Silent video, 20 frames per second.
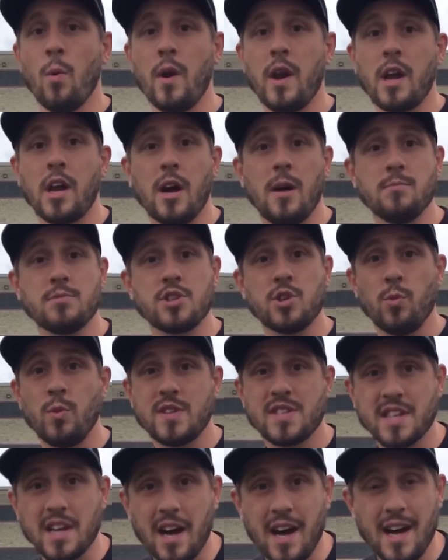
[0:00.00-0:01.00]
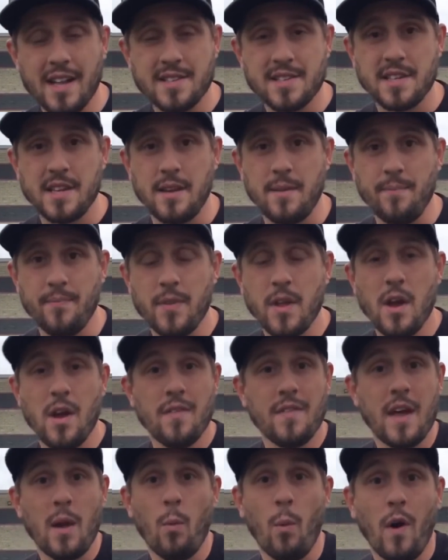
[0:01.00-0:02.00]
When it comes to Wisconsin,
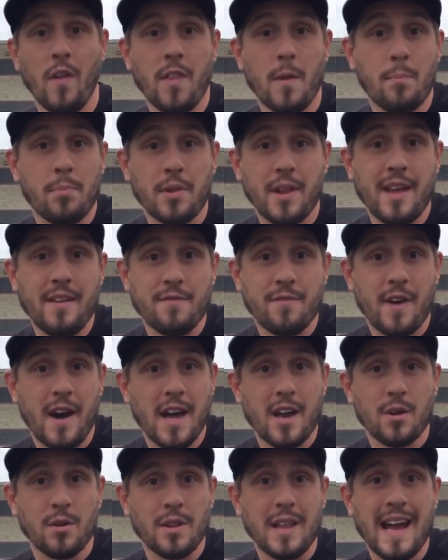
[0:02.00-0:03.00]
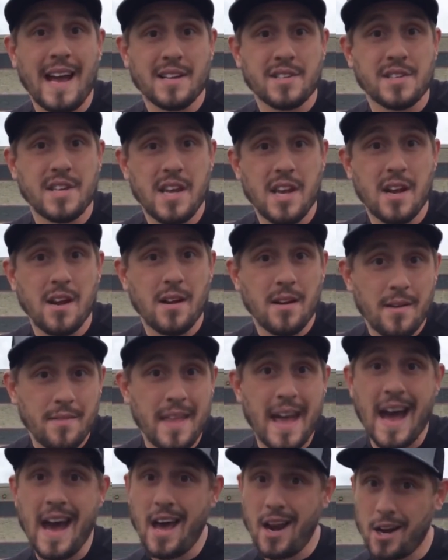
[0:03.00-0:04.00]
they won the plate final last year.
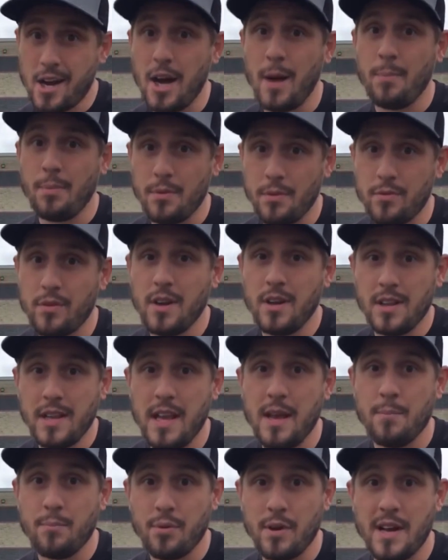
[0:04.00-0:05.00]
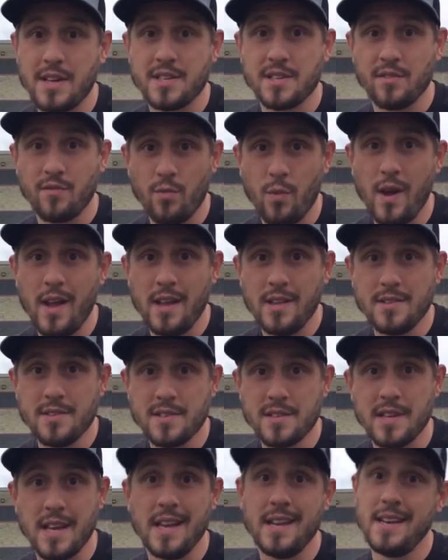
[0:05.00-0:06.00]
They had a couple really impressive
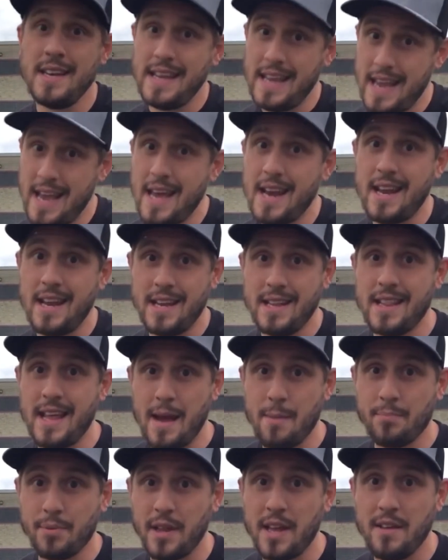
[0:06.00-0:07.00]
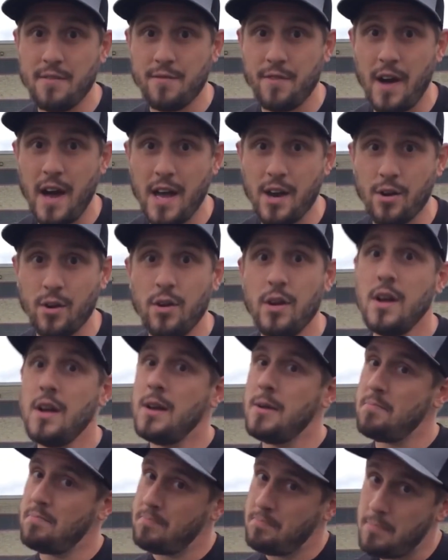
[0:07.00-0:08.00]
wins, Indiana in that plate final.
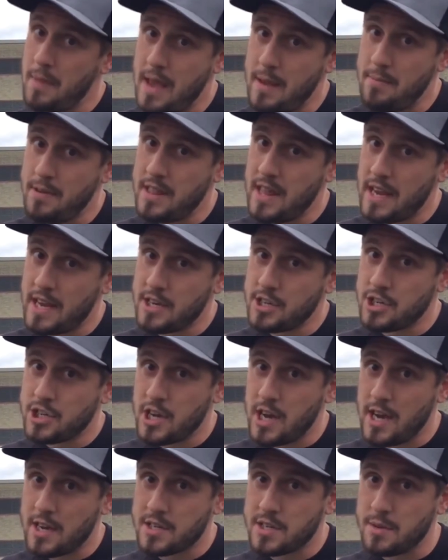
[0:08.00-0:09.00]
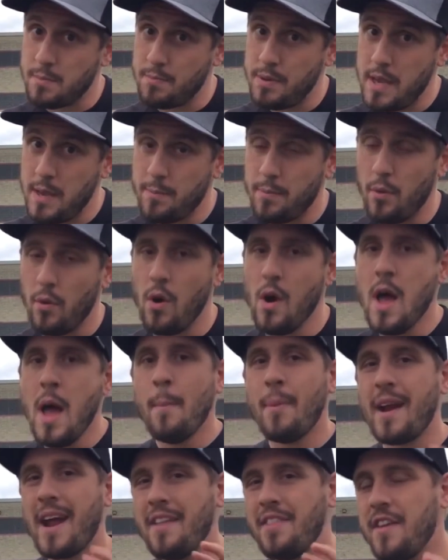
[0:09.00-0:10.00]
Maybe they can shock some people.
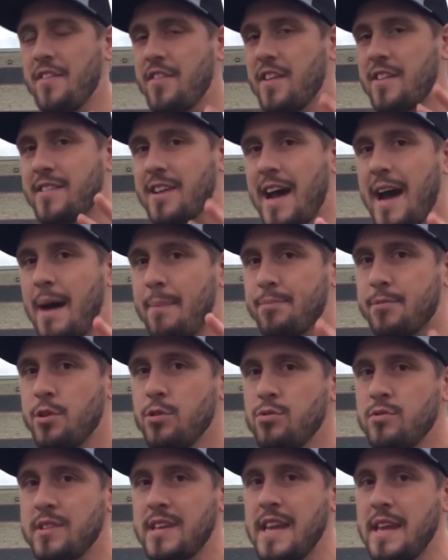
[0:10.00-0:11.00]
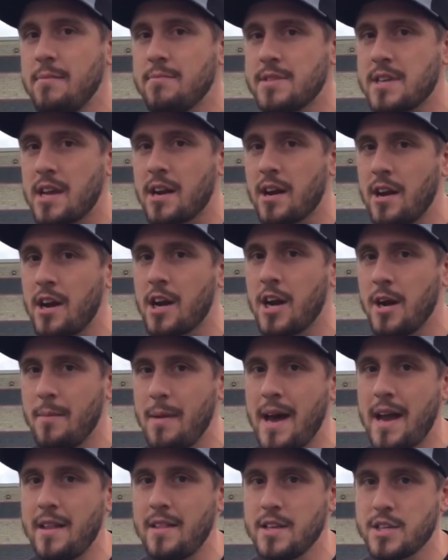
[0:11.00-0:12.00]
But I think the top two teams that are going to
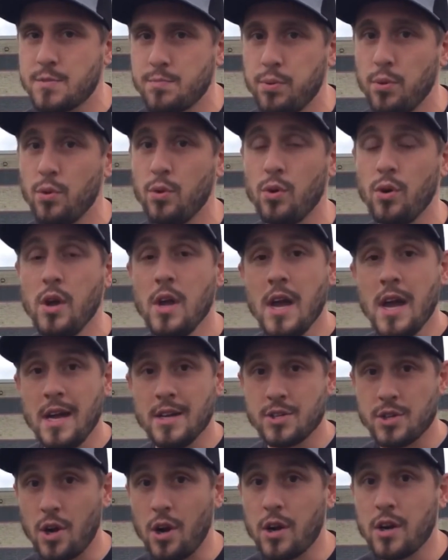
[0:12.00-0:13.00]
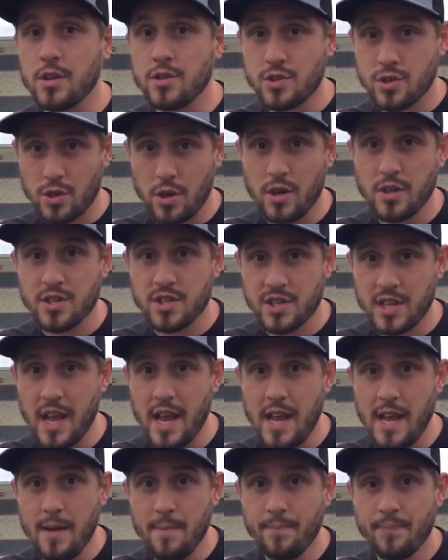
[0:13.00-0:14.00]
come out of this pool is Arkansas
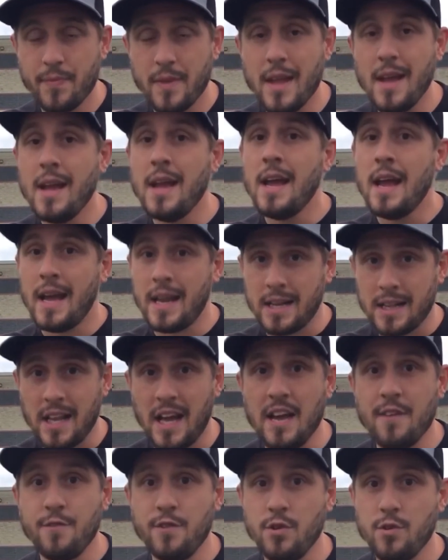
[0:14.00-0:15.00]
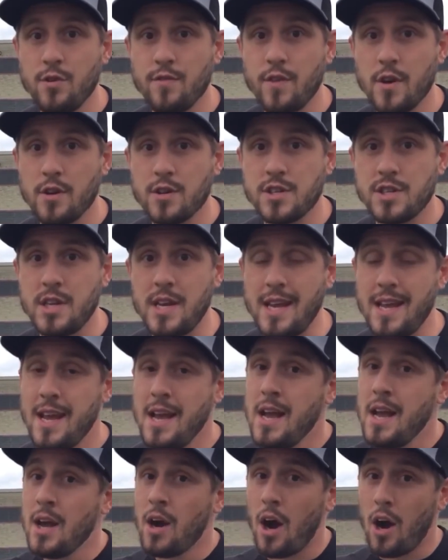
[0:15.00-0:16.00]
State and Life University.
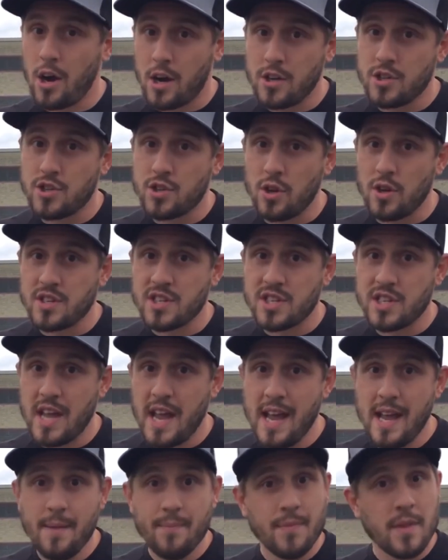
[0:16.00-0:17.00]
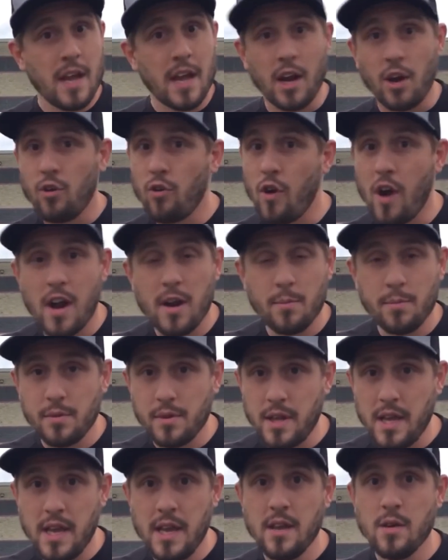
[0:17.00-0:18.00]
Arkansas State,
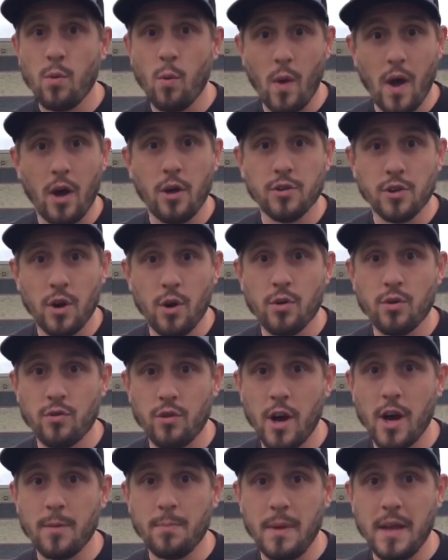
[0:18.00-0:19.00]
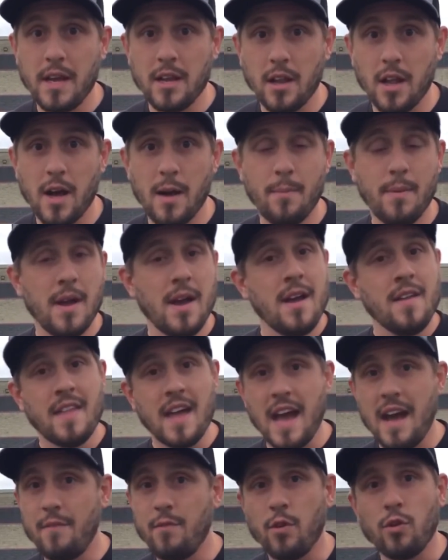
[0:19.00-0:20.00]
incredibly well-known rugby club.
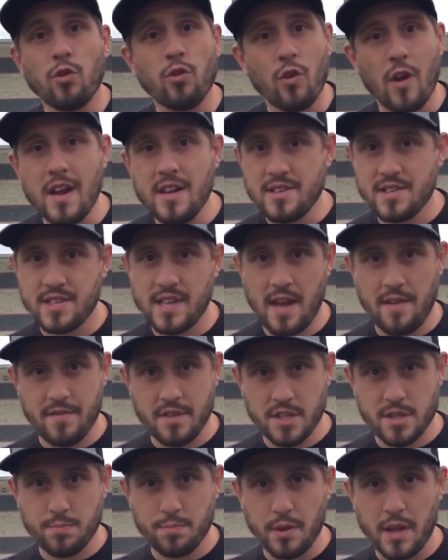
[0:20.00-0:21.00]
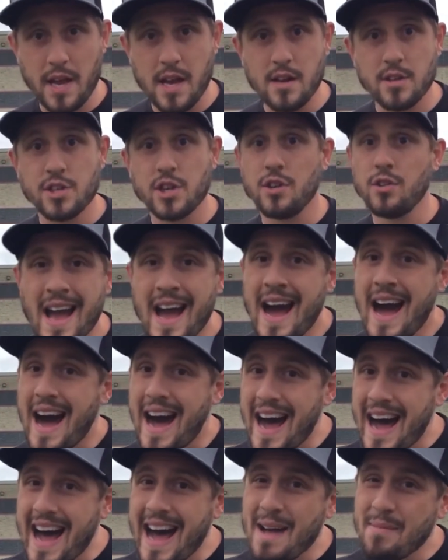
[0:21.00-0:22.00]
They have great sevens players.
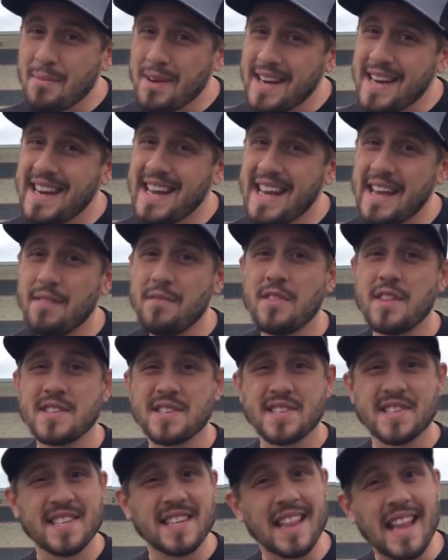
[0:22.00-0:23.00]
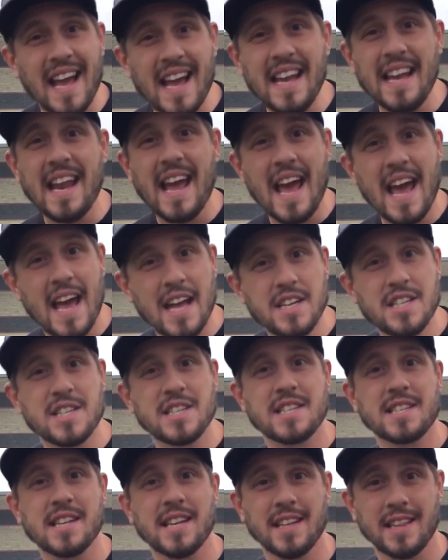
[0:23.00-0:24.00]
I'm gonna give the slight
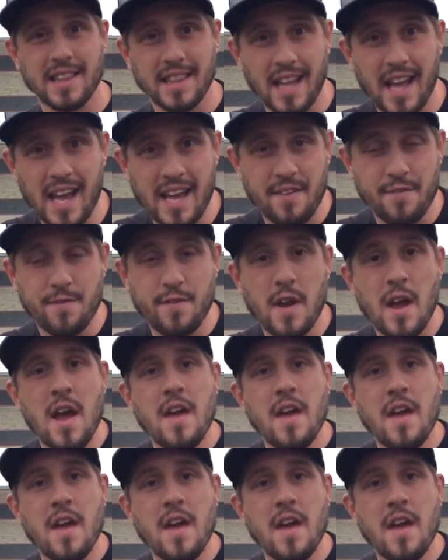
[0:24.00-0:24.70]
edge to life.